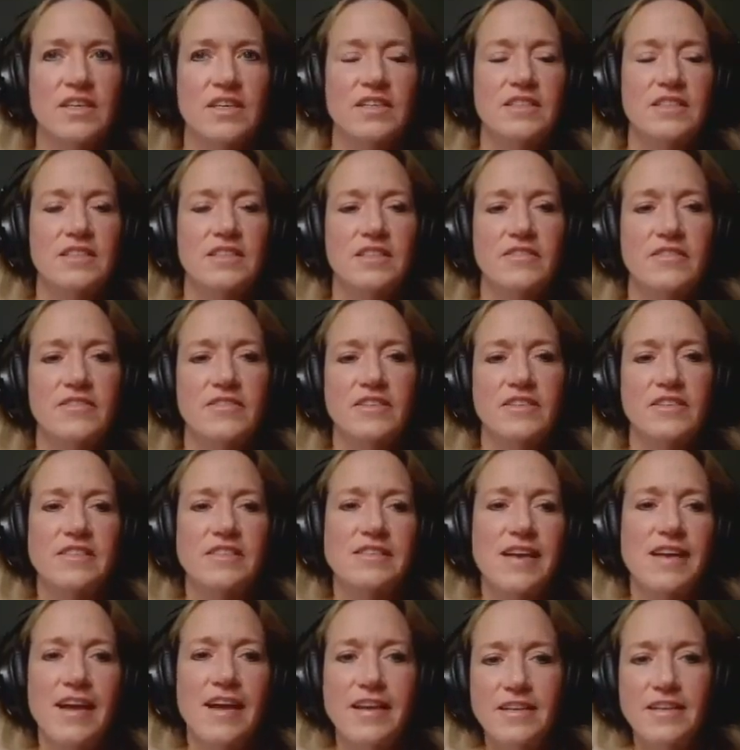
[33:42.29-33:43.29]
So if it's
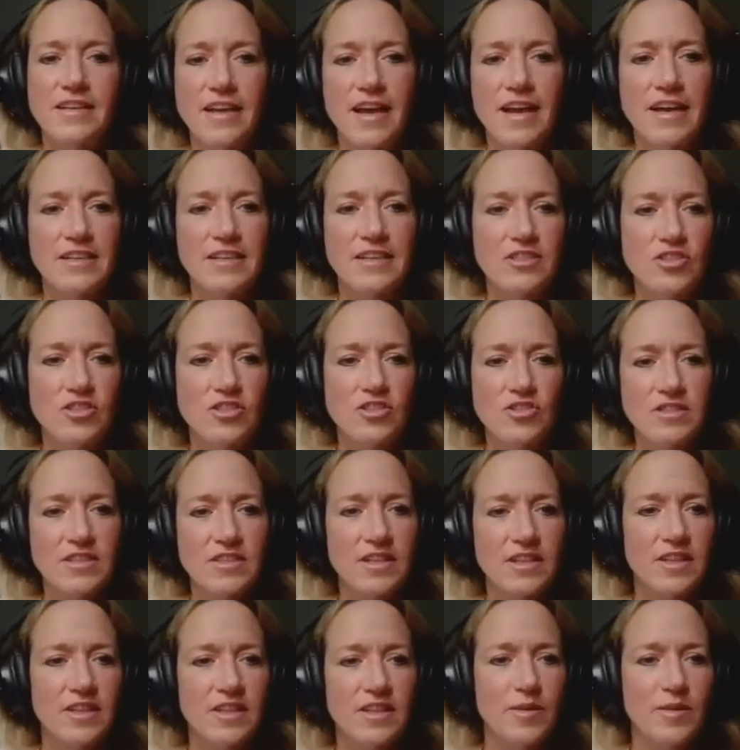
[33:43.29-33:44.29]

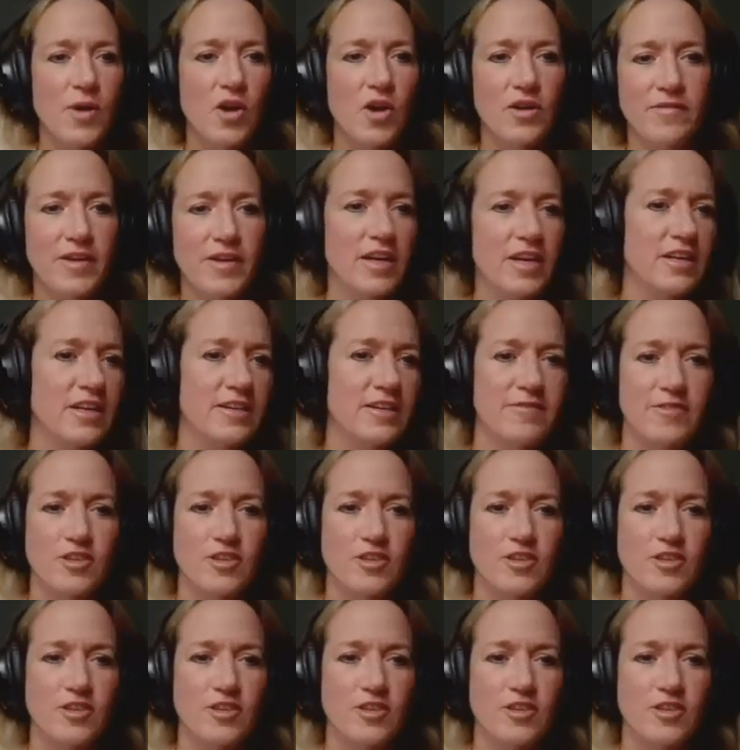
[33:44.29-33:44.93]
extrinsically motivated